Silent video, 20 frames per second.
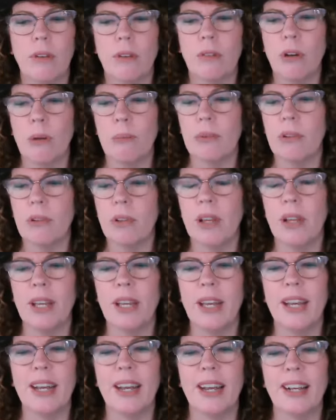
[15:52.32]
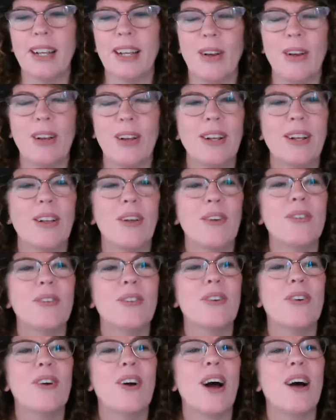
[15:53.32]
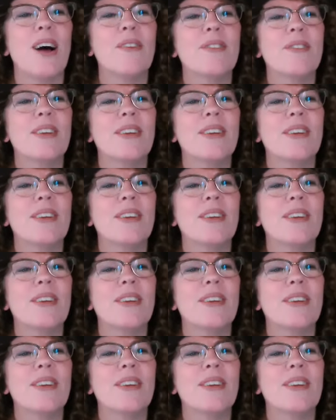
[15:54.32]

Whoops, closed you off.